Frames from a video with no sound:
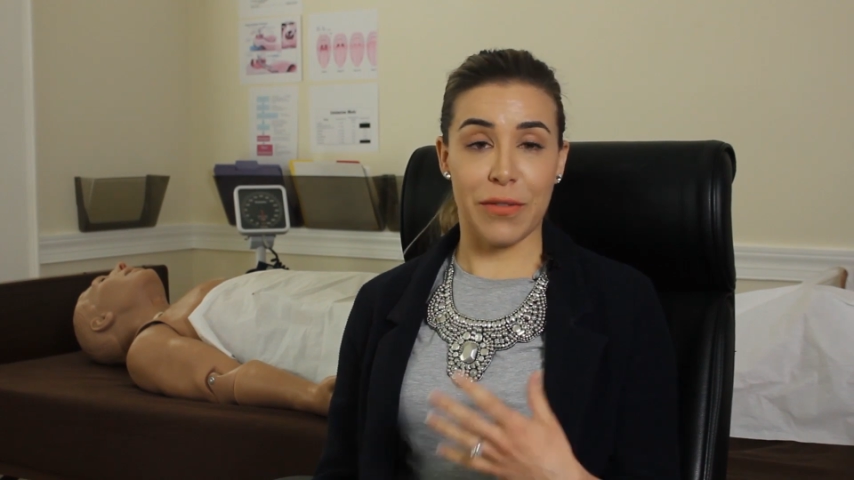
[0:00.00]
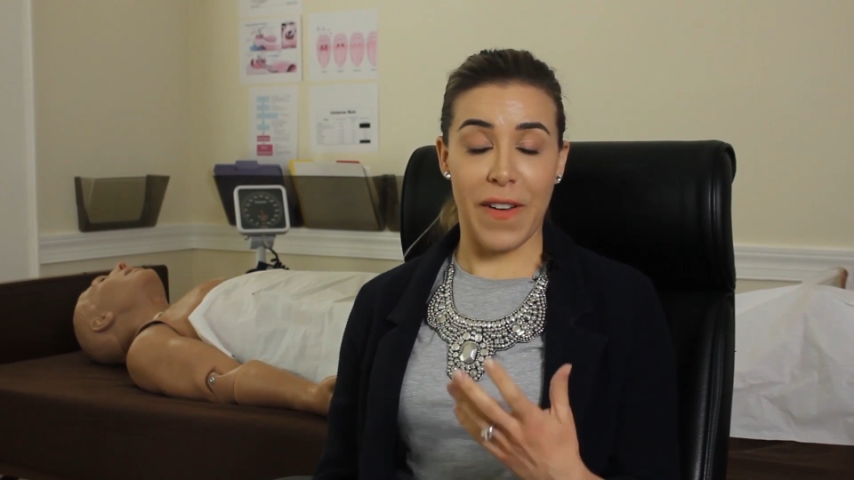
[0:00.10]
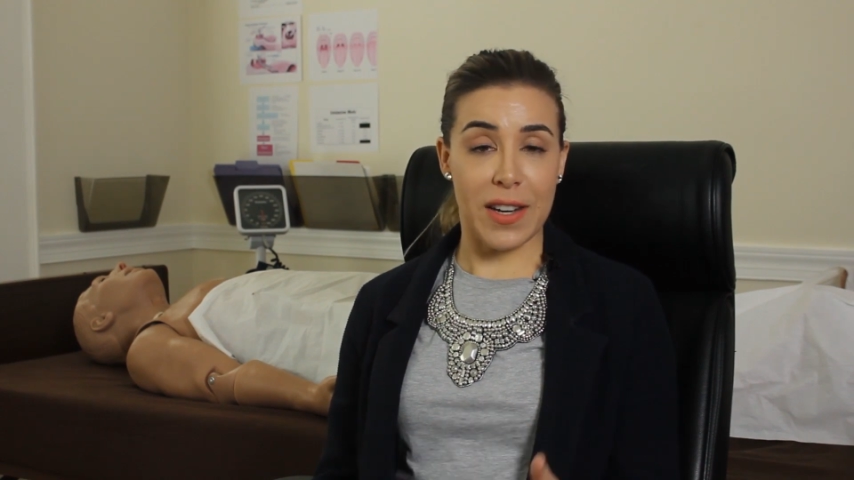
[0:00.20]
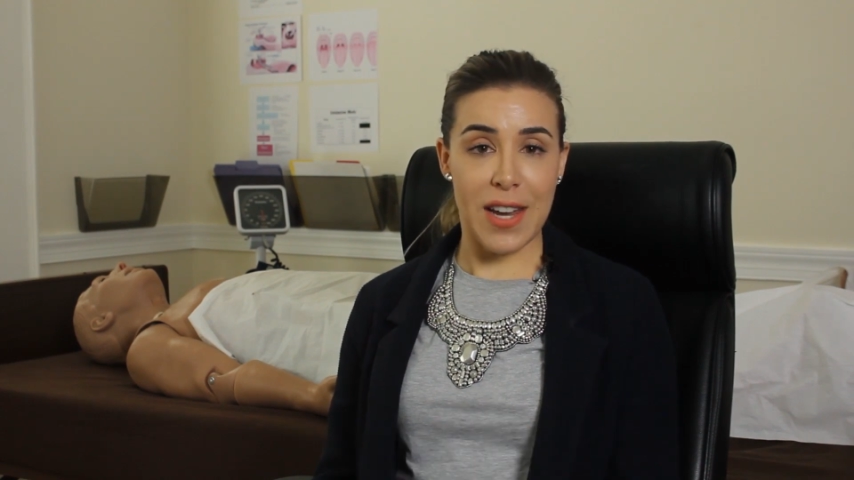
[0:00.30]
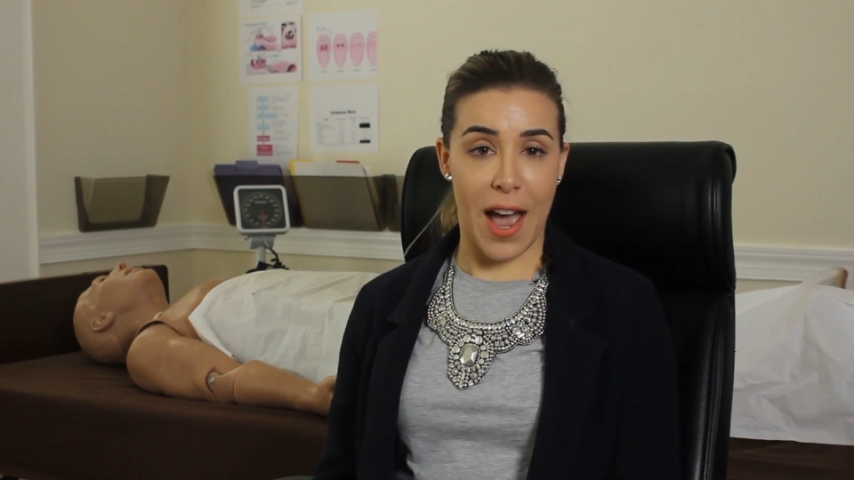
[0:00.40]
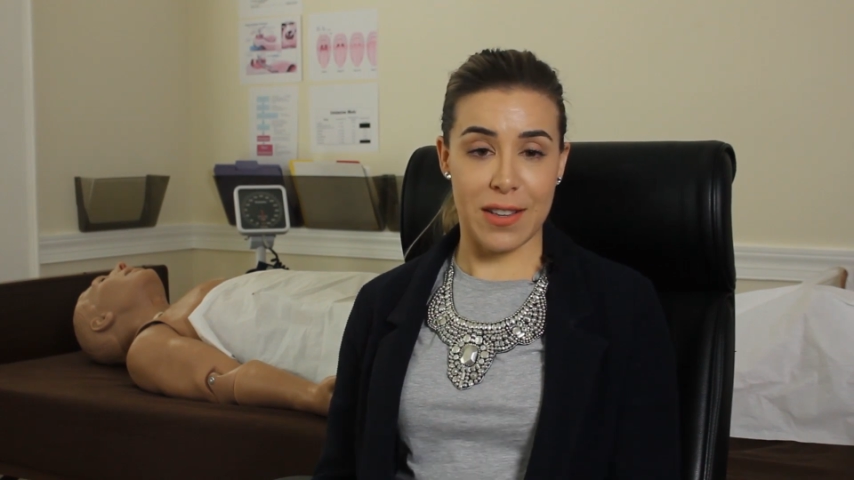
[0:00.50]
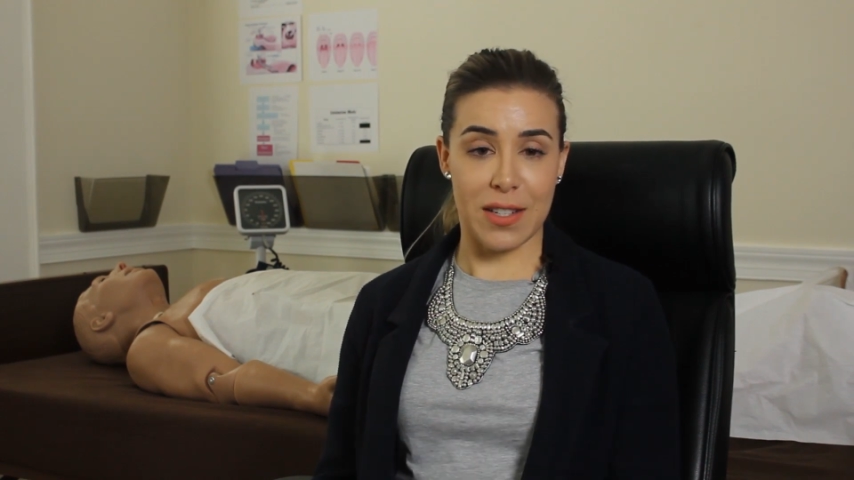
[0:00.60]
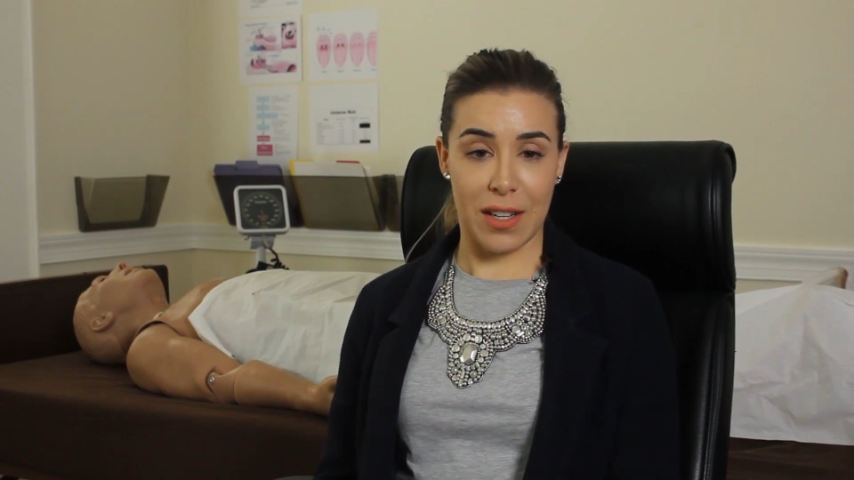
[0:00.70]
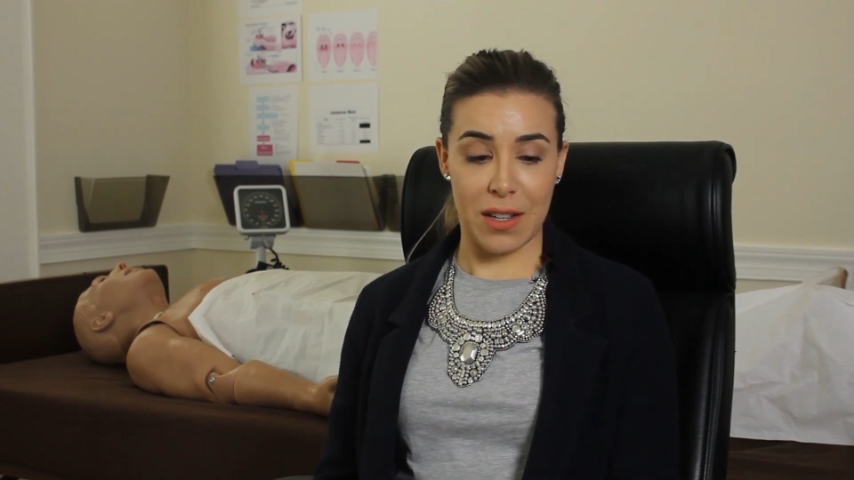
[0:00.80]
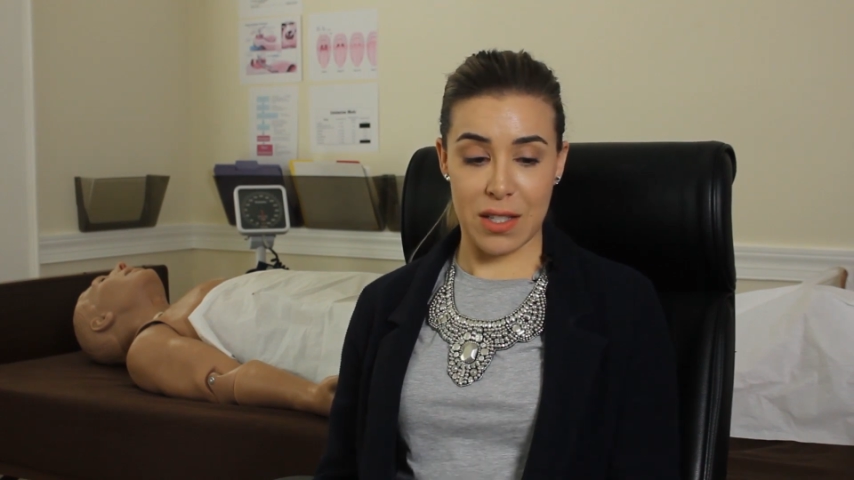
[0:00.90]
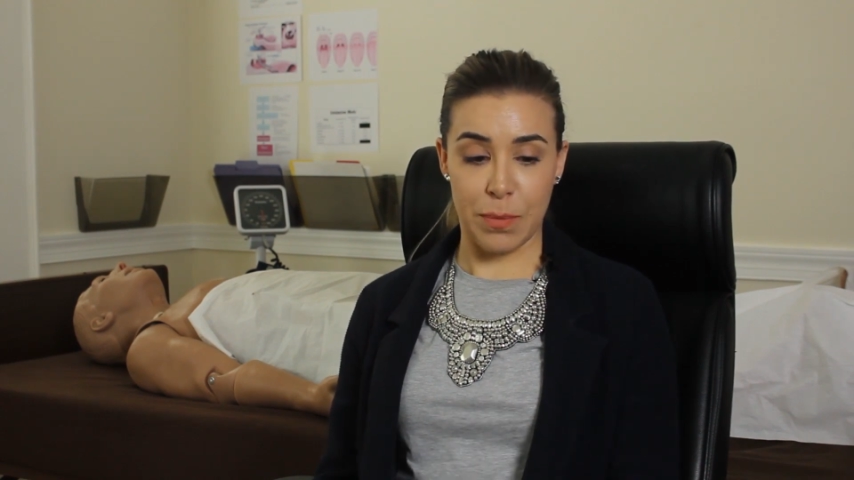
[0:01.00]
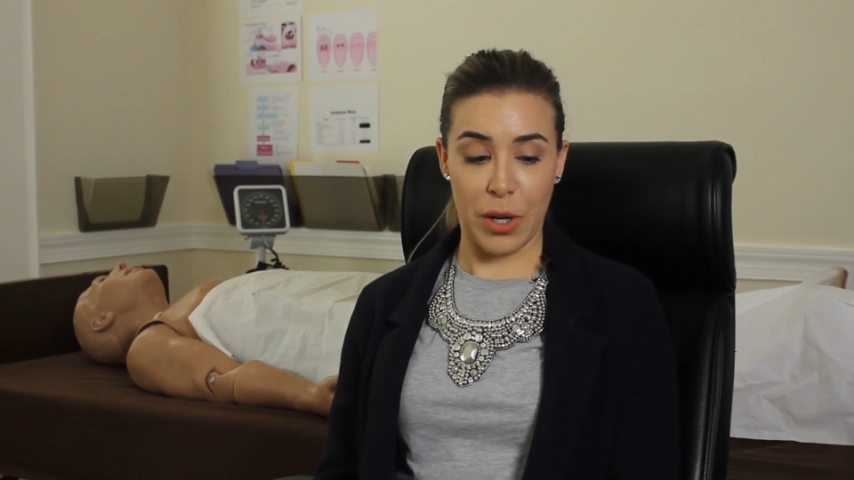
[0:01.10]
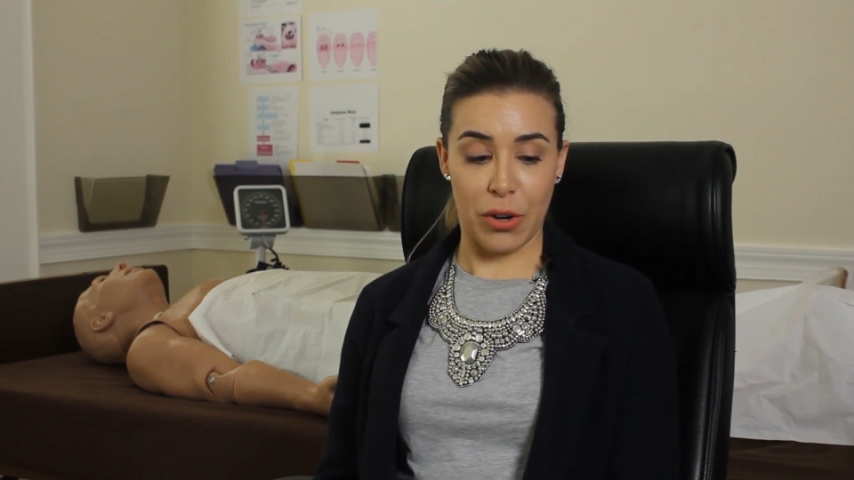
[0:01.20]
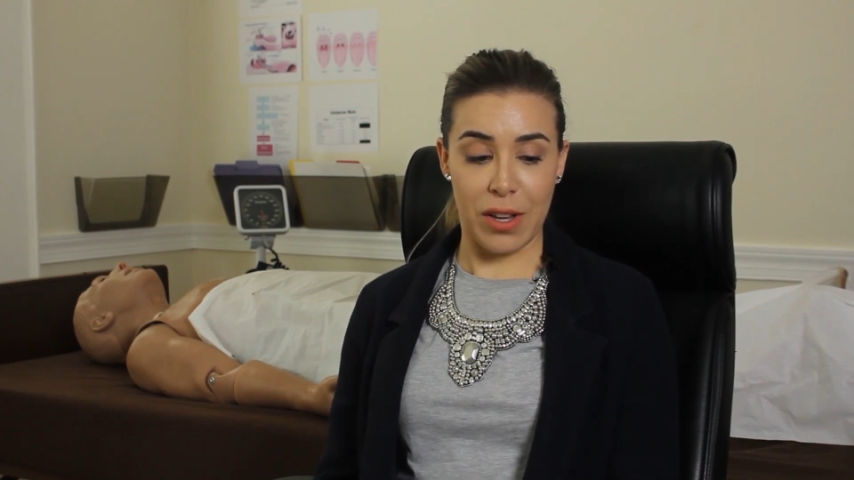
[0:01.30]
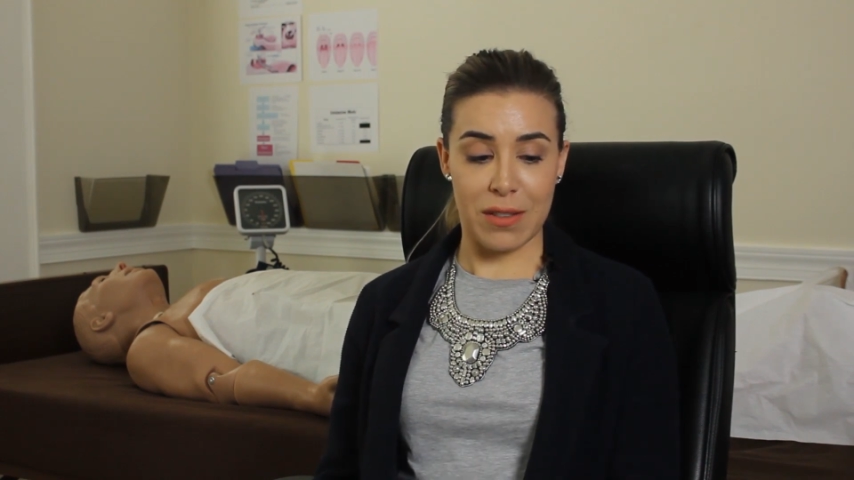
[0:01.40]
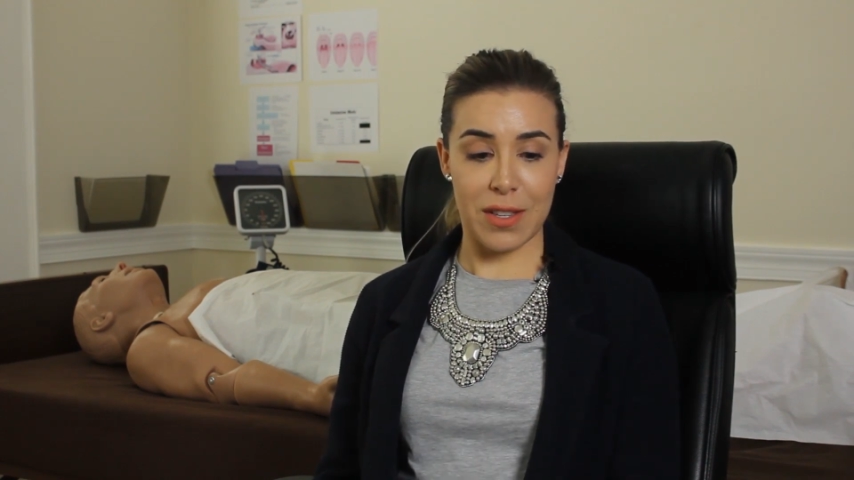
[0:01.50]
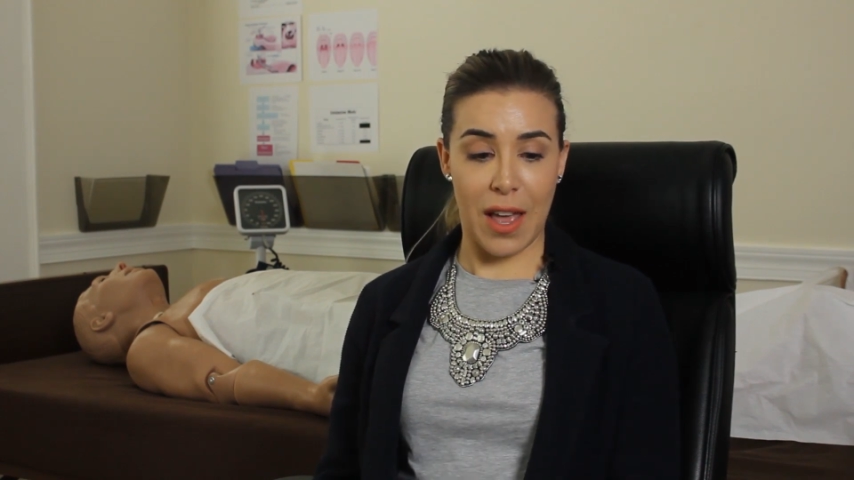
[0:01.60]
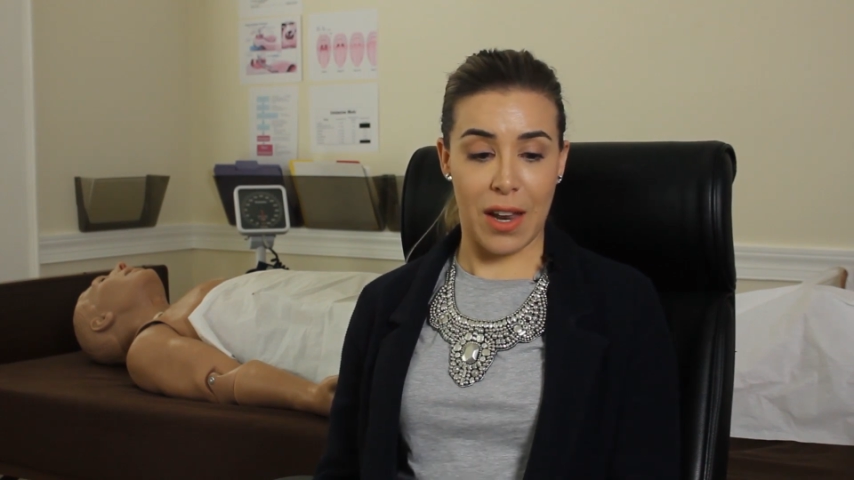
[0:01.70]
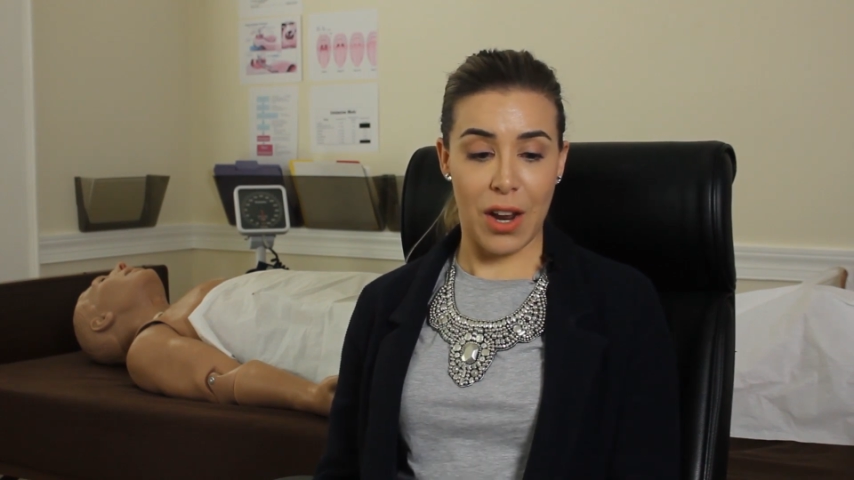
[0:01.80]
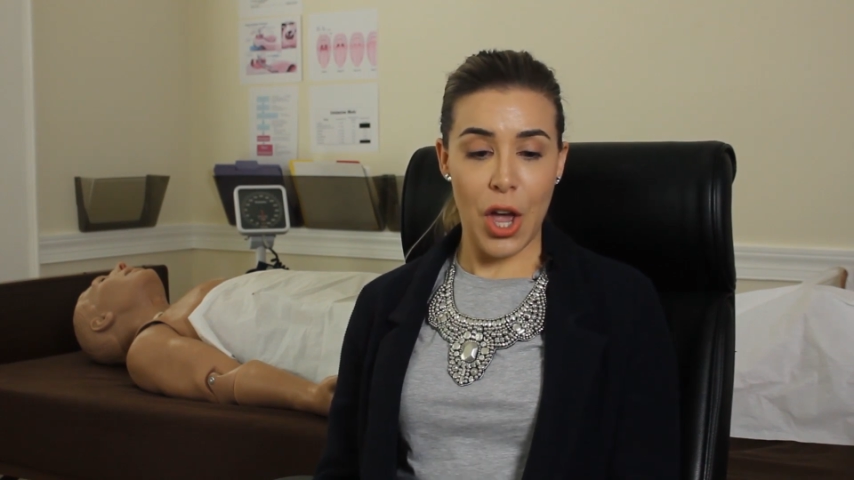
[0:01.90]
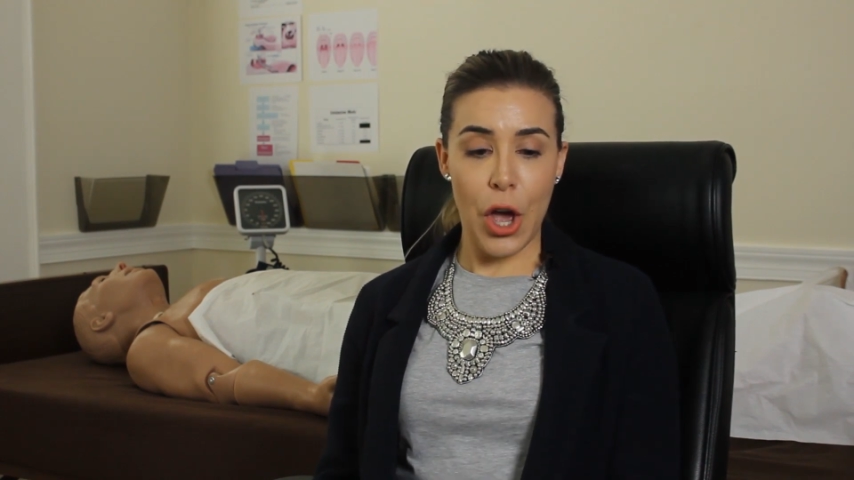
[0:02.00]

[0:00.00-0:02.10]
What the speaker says: fantastic experience and